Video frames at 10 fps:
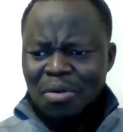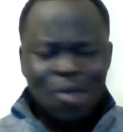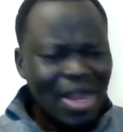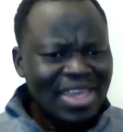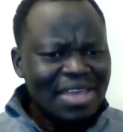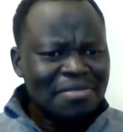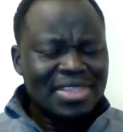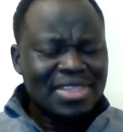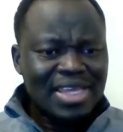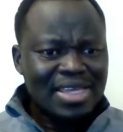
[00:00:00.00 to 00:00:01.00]
why
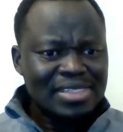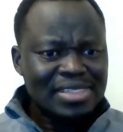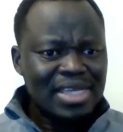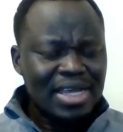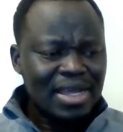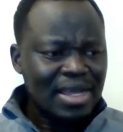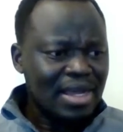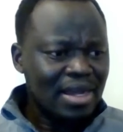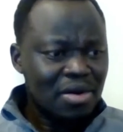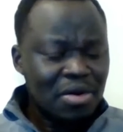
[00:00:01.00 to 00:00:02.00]
everything is
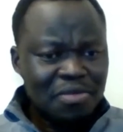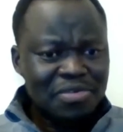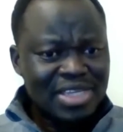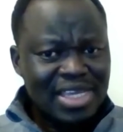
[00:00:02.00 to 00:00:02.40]
COVID?